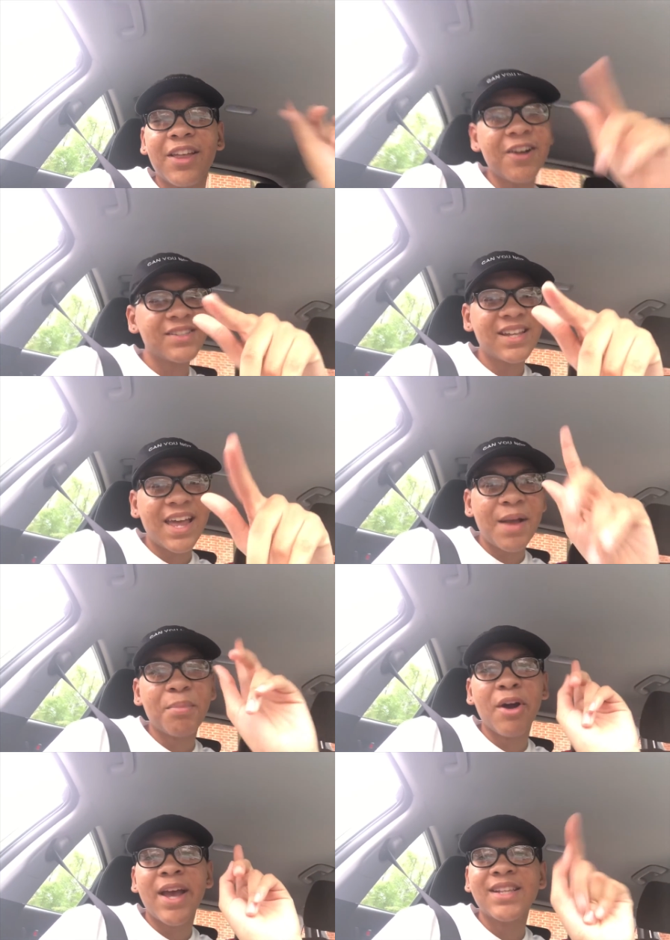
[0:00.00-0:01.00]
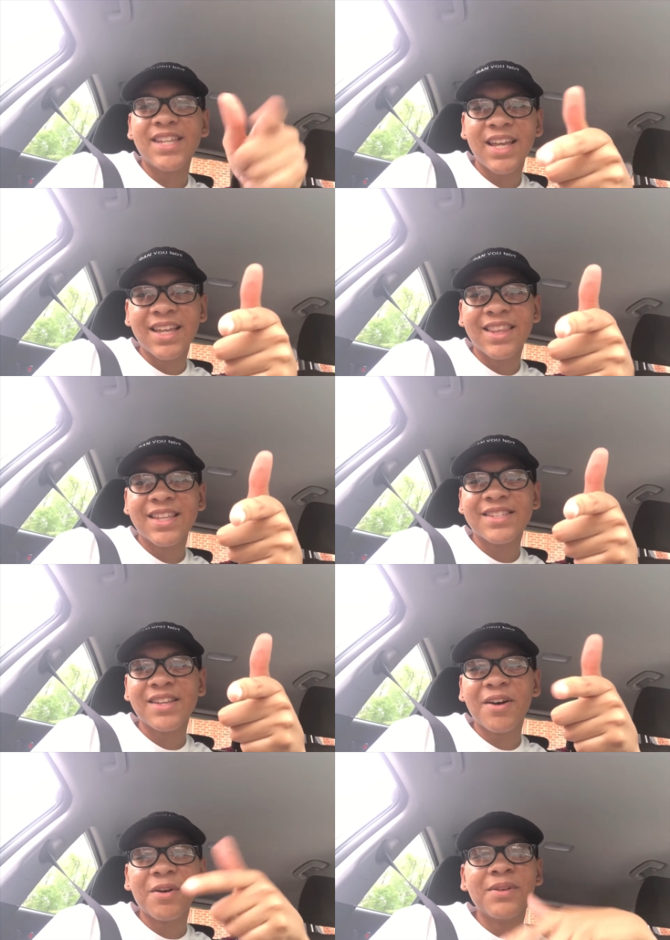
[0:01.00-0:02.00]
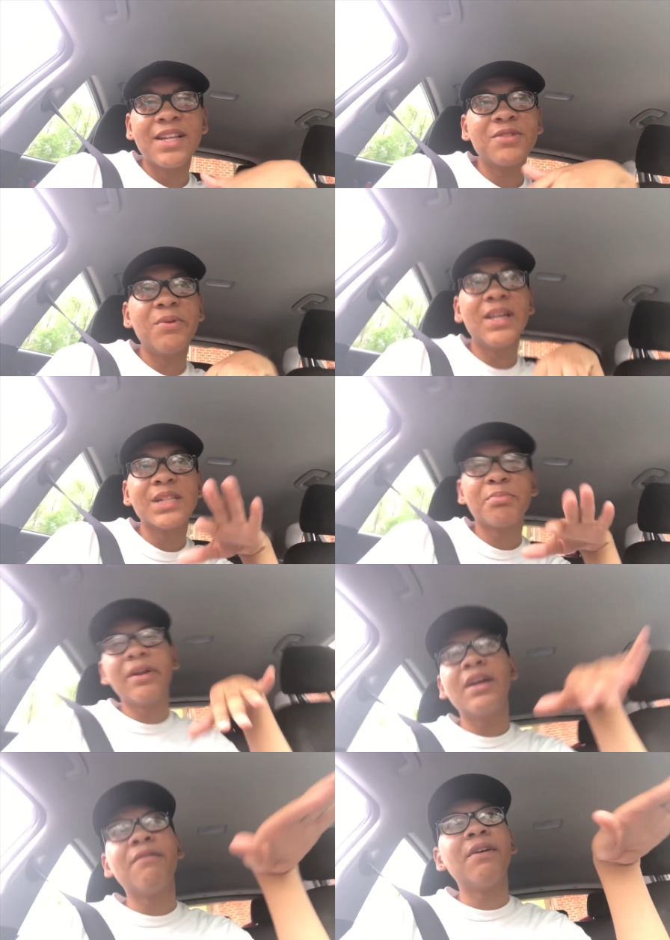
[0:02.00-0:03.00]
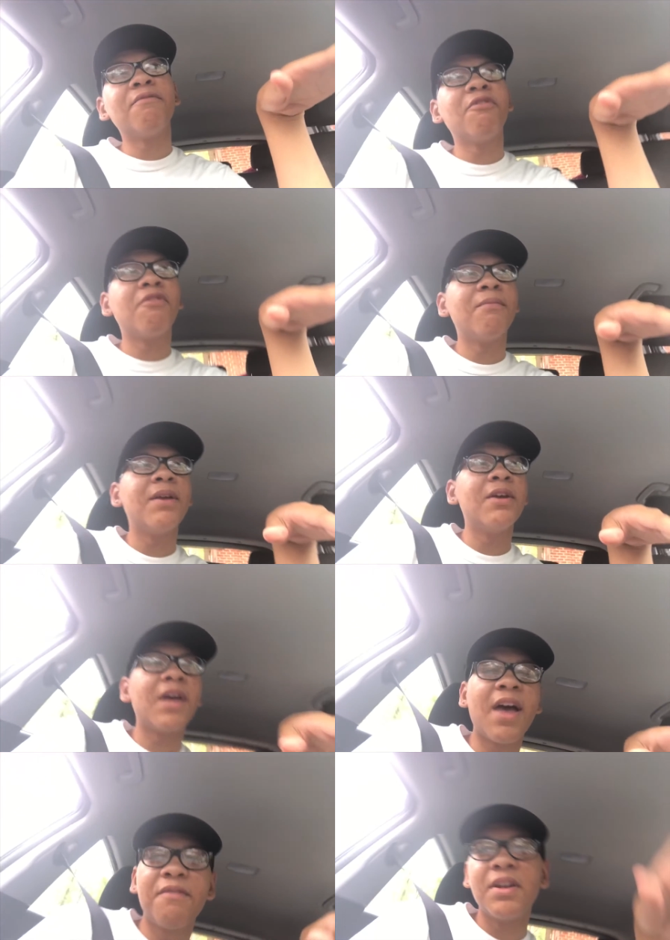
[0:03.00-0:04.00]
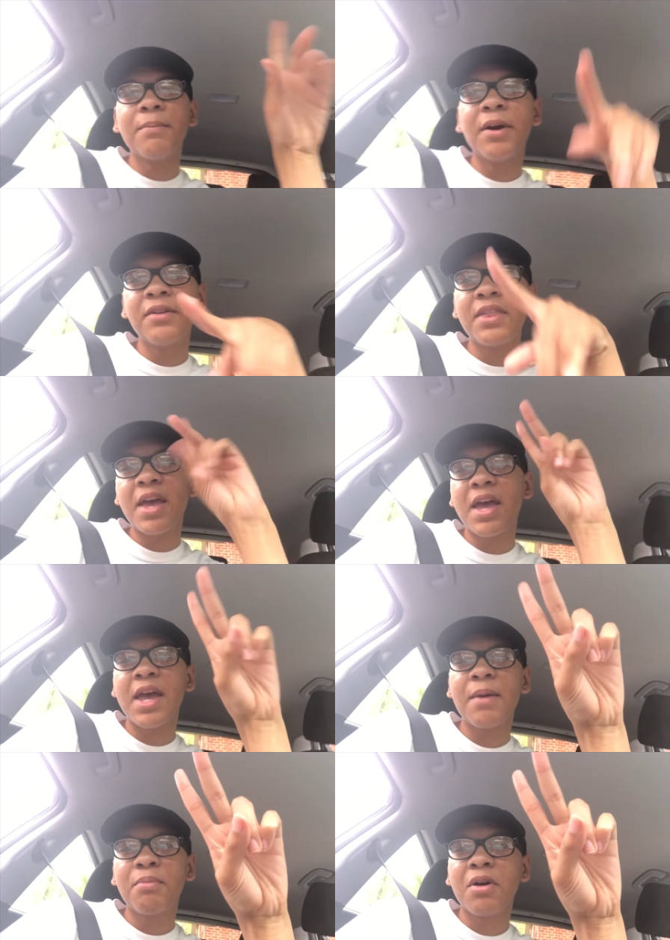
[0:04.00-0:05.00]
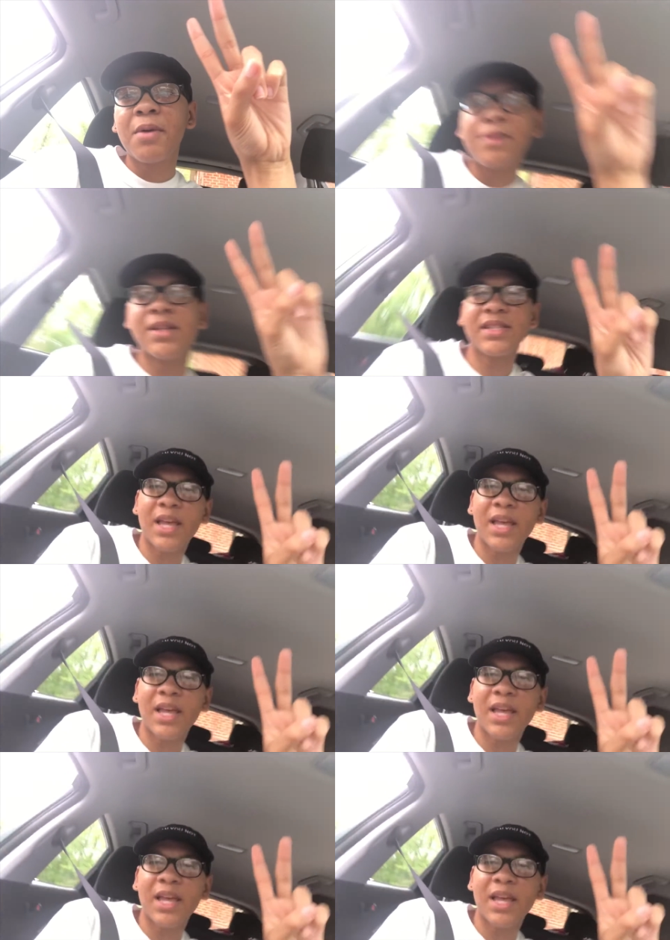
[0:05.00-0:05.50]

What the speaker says: Thursday, April 18th. So this week is pretty eventful for me, having a birthday and prom in the